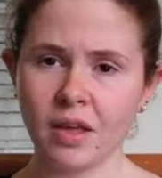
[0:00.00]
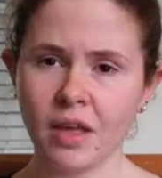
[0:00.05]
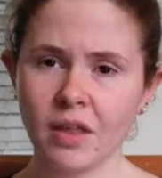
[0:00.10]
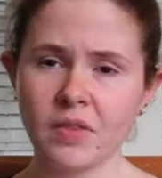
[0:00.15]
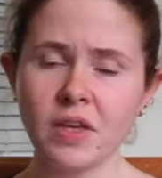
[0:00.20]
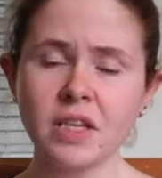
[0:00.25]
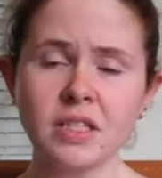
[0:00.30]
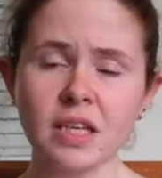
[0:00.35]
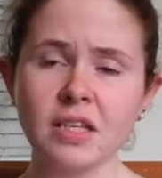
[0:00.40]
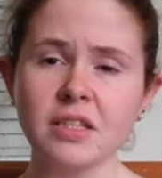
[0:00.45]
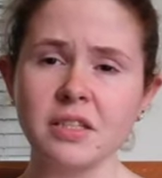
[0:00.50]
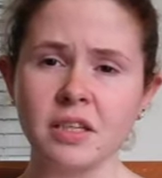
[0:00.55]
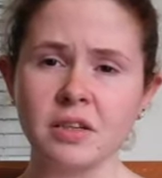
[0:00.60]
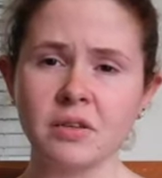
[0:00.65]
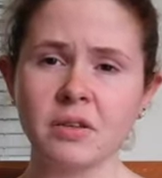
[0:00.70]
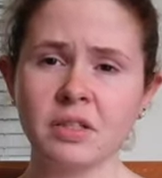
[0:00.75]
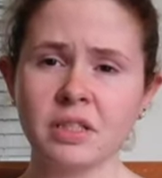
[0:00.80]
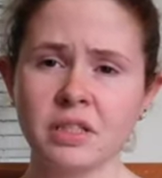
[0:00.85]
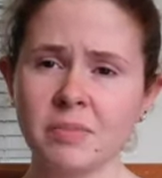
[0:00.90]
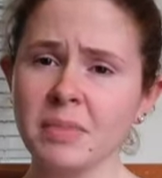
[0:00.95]
This
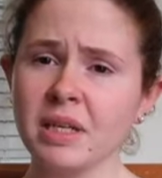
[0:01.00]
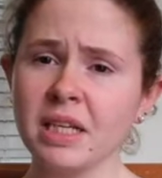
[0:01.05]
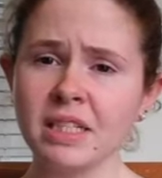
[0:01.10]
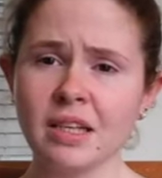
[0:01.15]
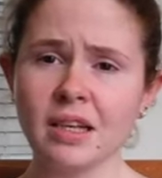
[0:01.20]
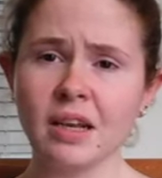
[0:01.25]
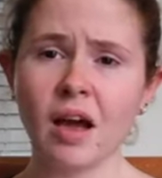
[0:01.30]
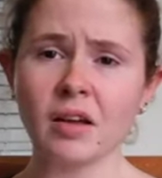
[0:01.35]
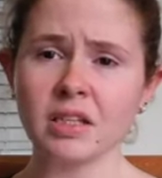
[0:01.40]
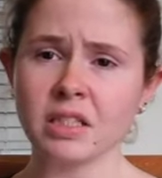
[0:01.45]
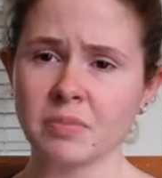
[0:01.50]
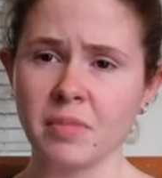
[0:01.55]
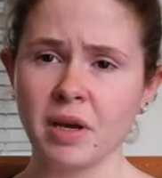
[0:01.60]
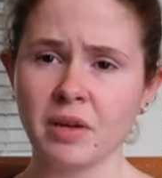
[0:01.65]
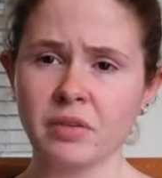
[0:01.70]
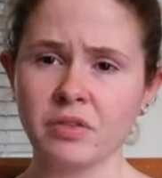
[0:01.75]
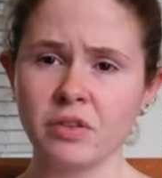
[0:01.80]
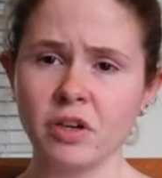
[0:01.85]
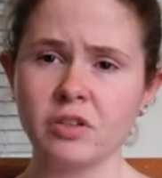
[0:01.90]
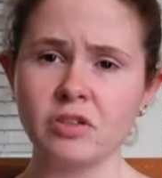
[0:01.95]
issue, similarly to last
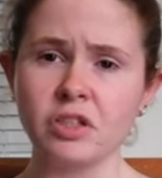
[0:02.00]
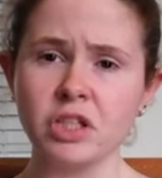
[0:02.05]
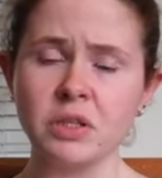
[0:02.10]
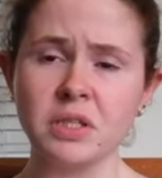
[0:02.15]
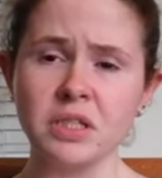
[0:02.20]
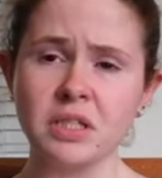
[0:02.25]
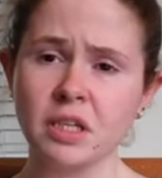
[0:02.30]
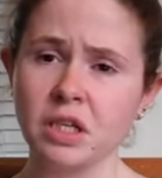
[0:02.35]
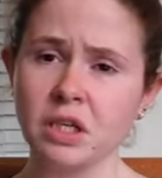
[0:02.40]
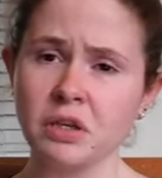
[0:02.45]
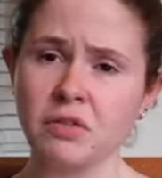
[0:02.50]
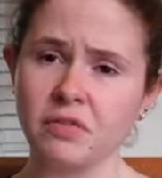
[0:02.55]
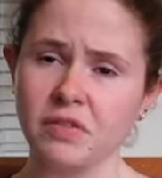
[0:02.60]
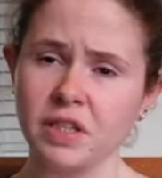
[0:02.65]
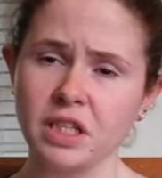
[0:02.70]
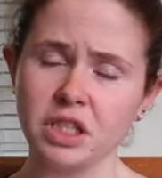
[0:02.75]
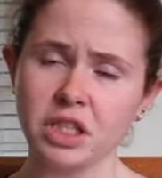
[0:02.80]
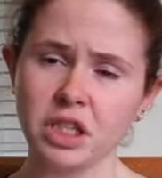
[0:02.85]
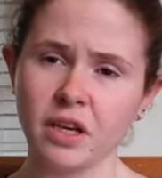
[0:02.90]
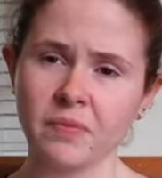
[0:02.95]
month, introduces a new
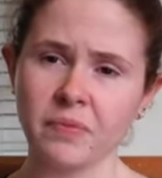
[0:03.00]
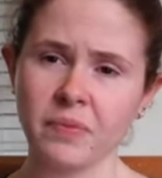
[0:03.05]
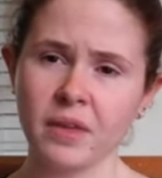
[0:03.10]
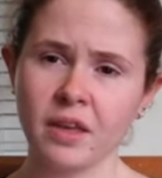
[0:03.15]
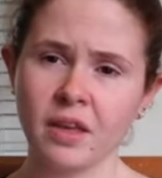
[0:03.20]
feature.